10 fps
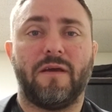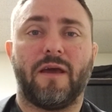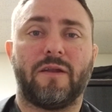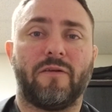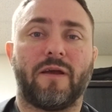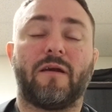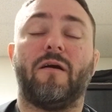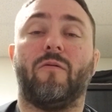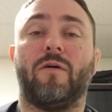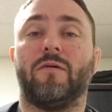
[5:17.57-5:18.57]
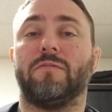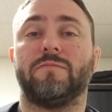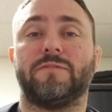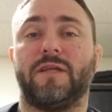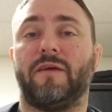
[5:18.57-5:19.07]
And you're like, "Oh, whoa,
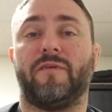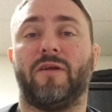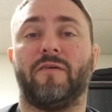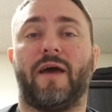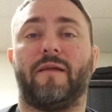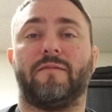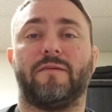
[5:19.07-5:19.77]
didn't even know that.